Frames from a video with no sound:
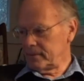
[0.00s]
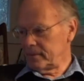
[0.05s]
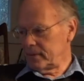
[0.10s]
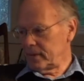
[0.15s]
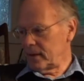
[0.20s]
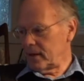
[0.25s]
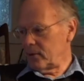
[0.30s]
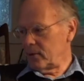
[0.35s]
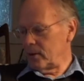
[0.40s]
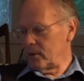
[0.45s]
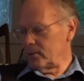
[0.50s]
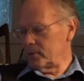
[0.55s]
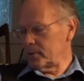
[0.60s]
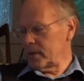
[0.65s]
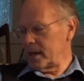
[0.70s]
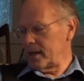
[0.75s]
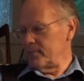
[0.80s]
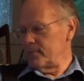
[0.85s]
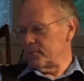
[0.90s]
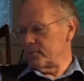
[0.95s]
That all
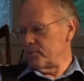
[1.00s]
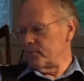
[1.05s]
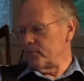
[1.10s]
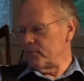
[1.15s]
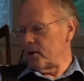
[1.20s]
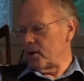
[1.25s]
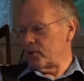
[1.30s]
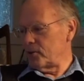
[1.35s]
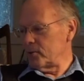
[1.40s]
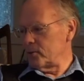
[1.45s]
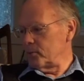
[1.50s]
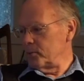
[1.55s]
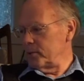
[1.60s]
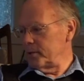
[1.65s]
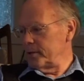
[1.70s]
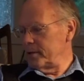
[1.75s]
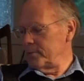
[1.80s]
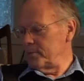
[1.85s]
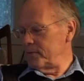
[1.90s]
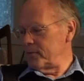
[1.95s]
came from Father
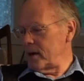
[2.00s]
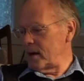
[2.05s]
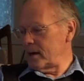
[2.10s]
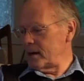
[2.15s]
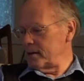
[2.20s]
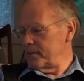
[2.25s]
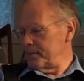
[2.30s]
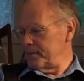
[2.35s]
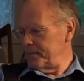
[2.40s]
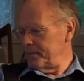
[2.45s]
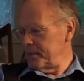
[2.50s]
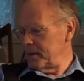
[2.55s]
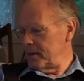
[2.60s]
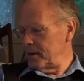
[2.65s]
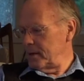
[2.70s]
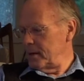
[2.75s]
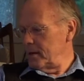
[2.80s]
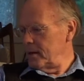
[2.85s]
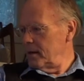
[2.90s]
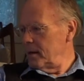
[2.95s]
William of Occam.
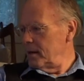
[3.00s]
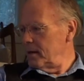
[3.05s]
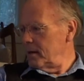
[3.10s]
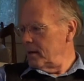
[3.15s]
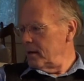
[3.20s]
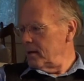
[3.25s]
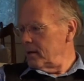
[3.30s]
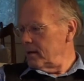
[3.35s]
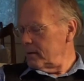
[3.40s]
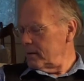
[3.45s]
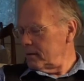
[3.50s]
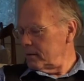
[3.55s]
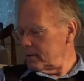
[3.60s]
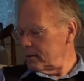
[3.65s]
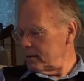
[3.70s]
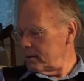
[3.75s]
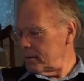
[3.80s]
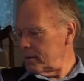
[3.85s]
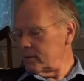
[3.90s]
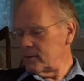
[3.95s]

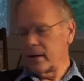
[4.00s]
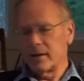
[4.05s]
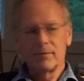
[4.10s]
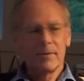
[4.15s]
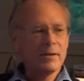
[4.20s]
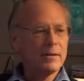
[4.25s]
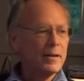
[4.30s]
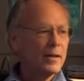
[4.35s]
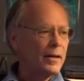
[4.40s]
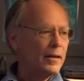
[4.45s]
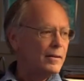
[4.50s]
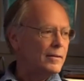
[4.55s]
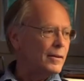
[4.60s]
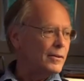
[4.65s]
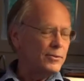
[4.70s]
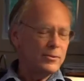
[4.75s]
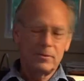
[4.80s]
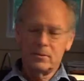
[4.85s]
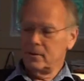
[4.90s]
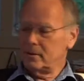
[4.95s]
I don't have the date, I
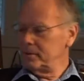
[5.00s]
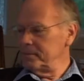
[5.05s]
should.